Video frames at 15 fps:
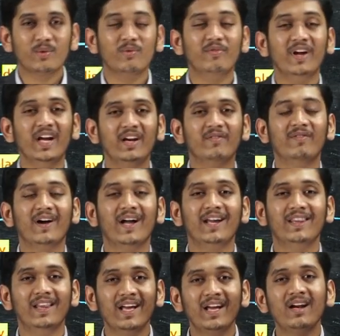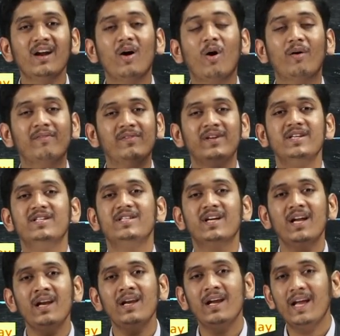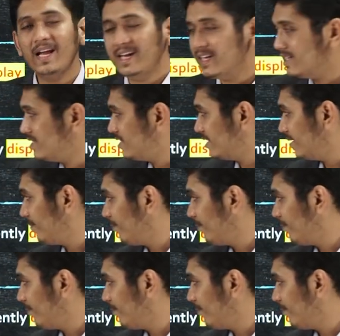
to verify their official age.